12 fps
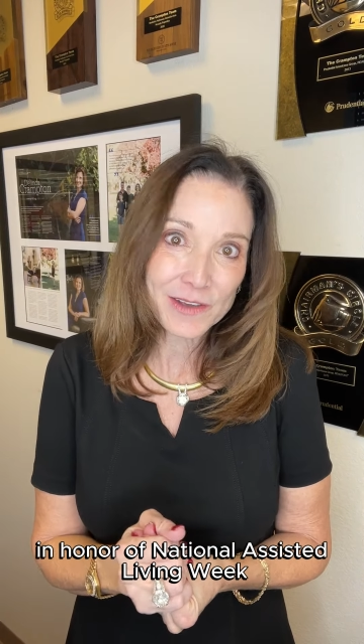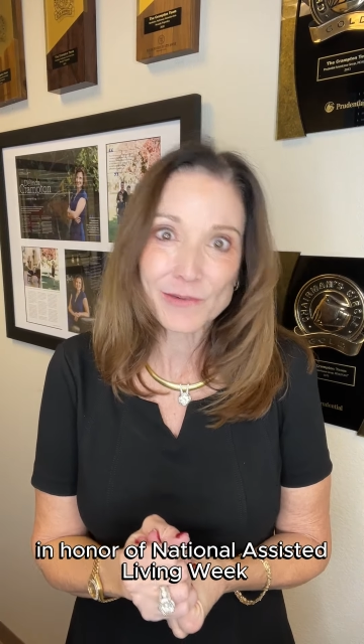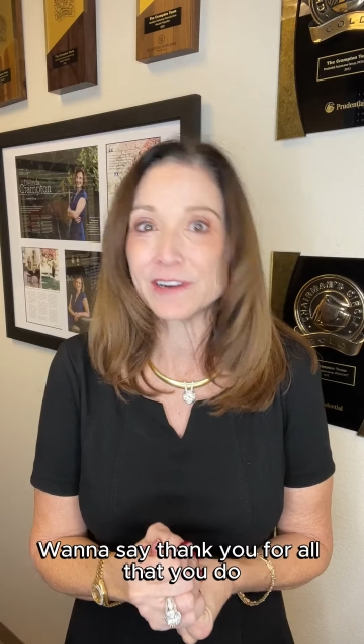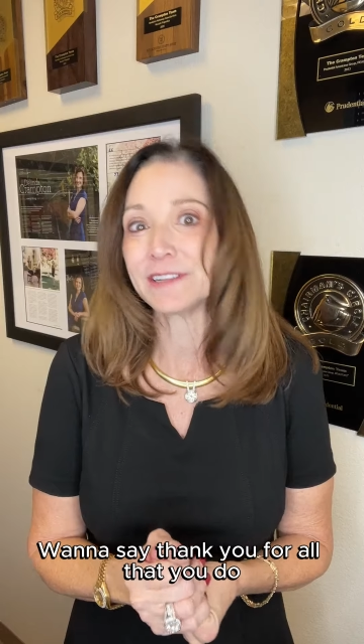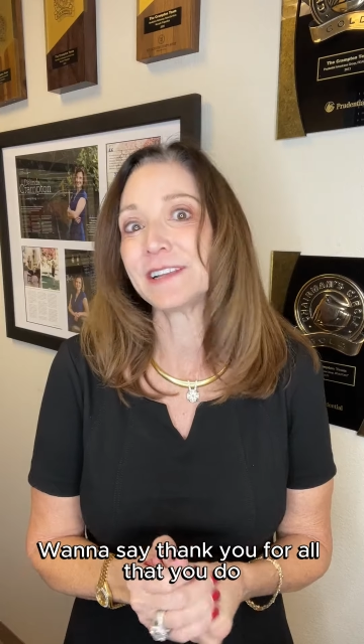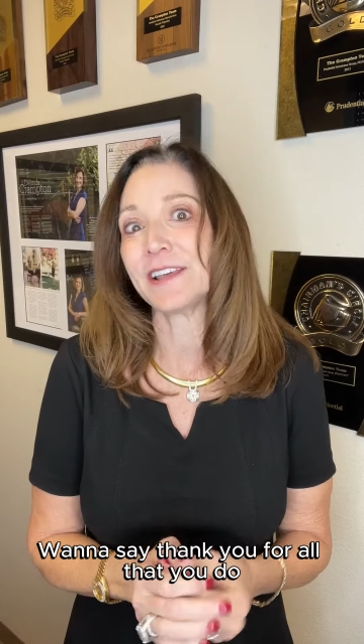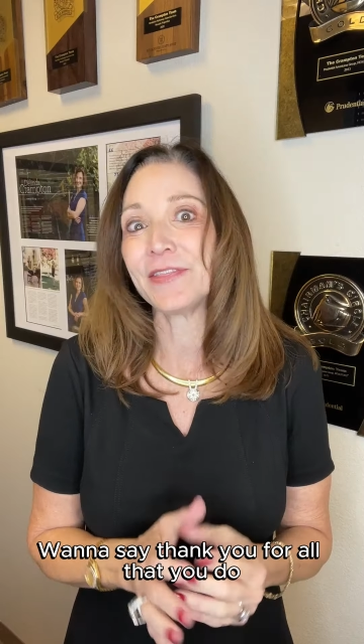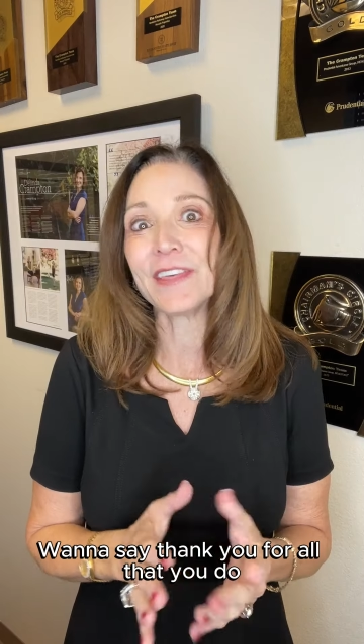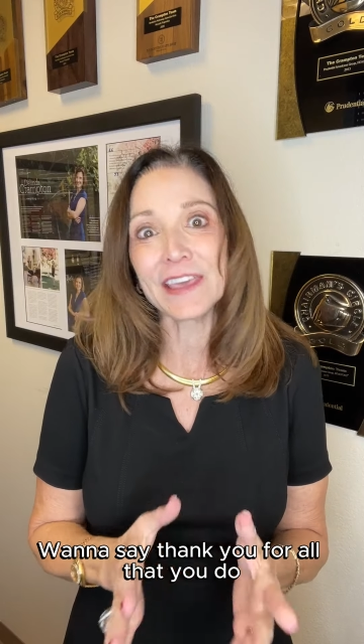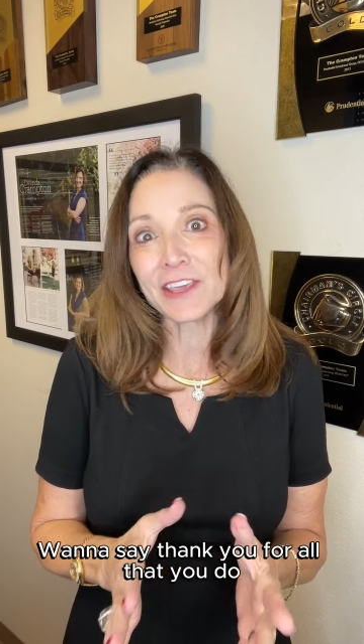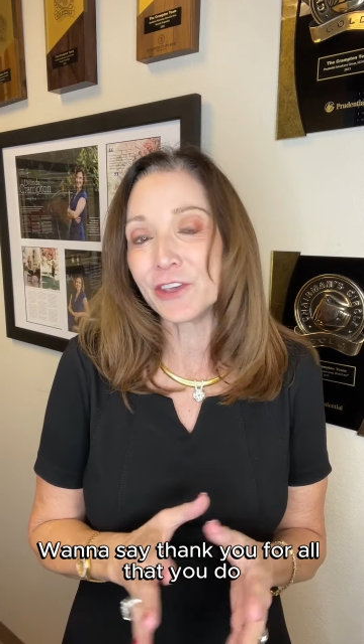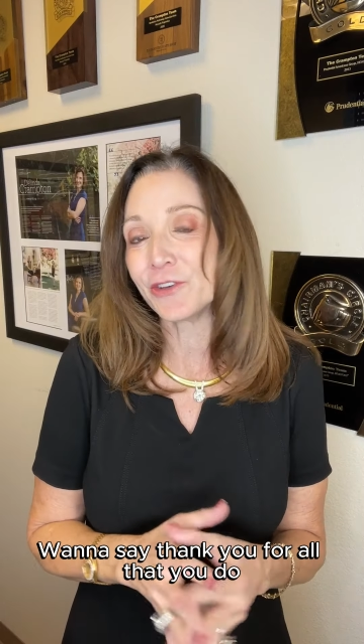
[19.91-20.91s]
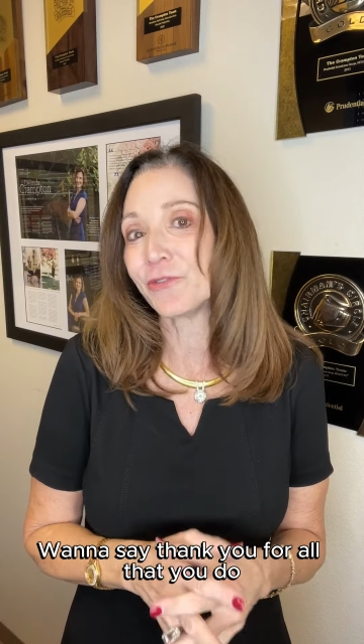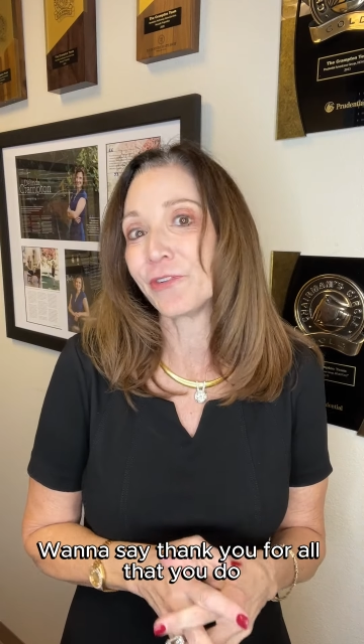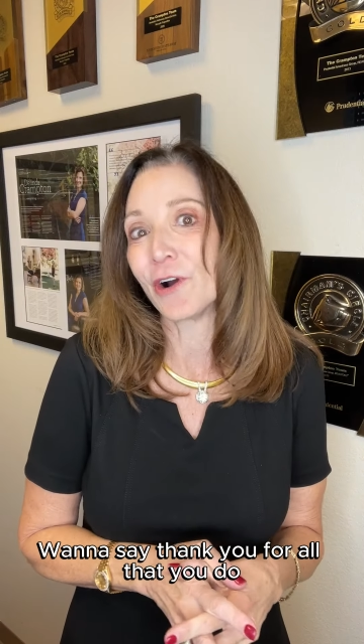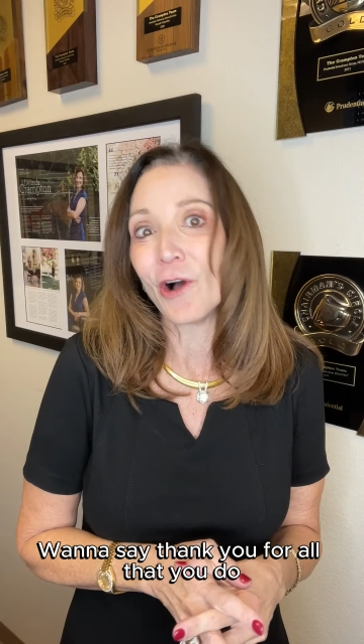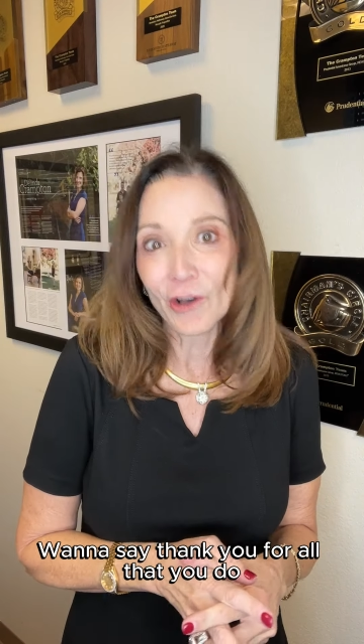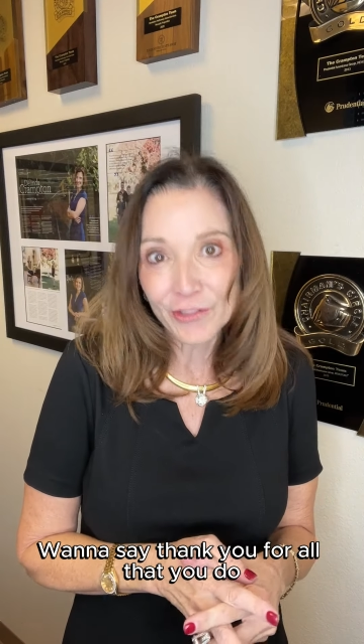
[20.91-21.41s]
Want to say thank you
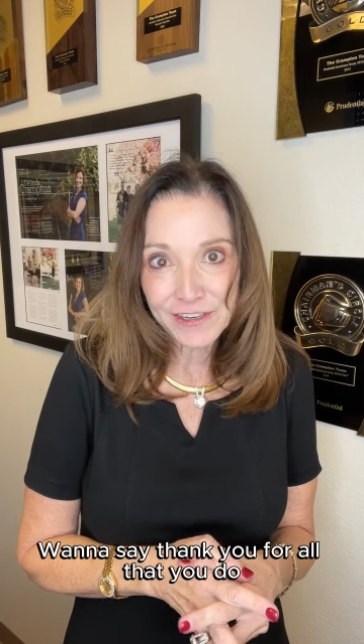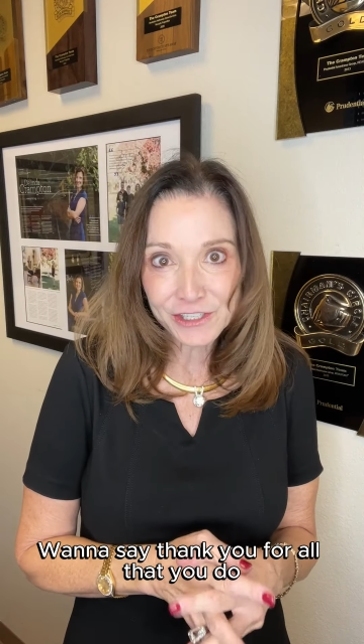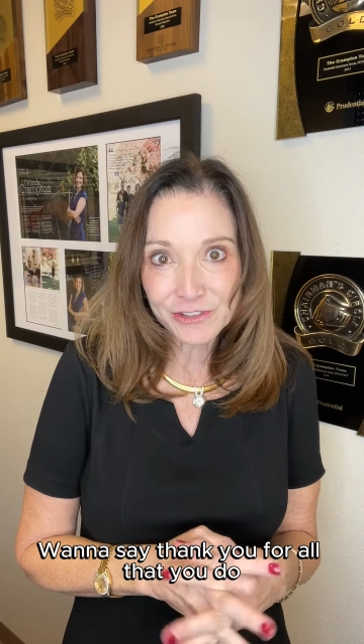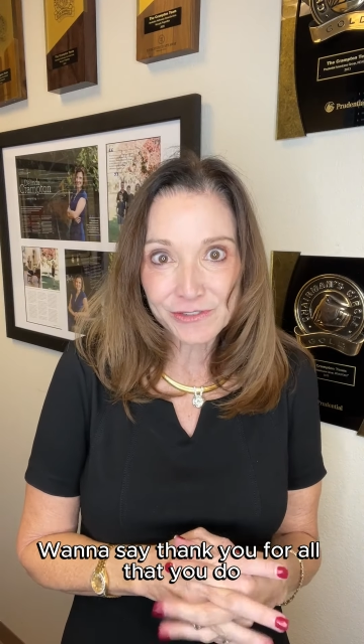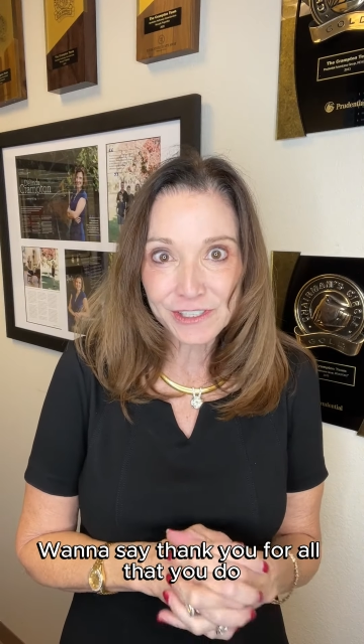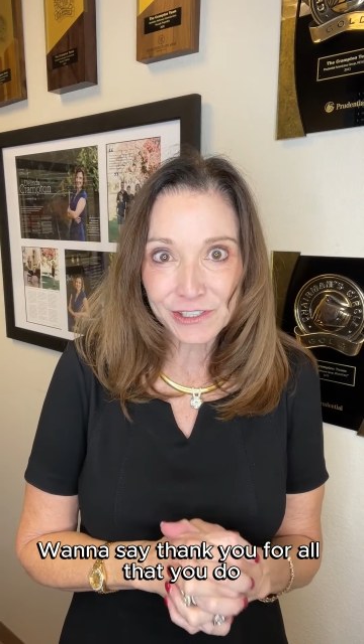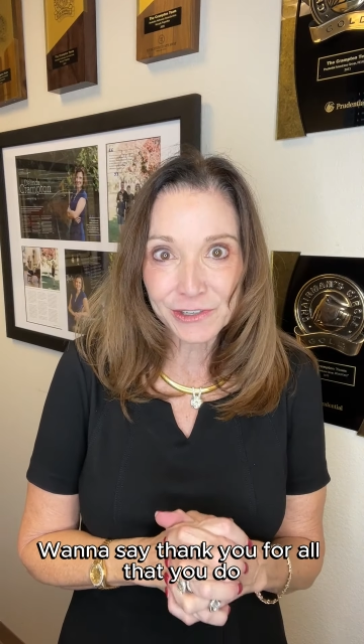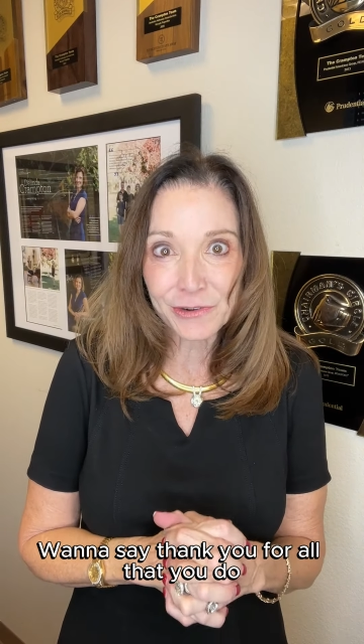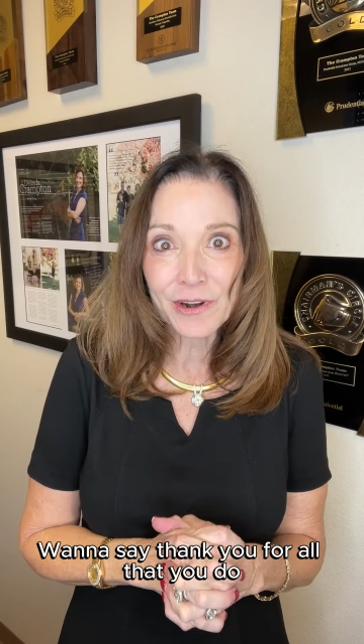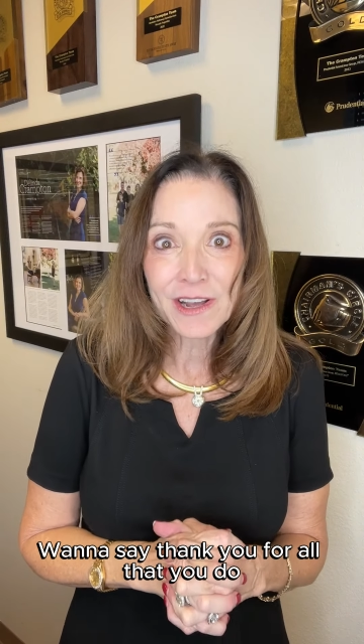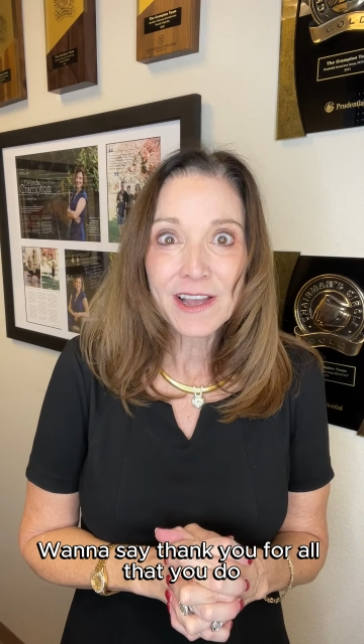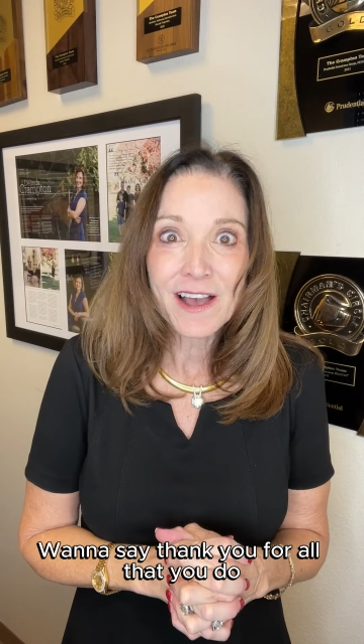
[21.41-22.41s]
for all that you do.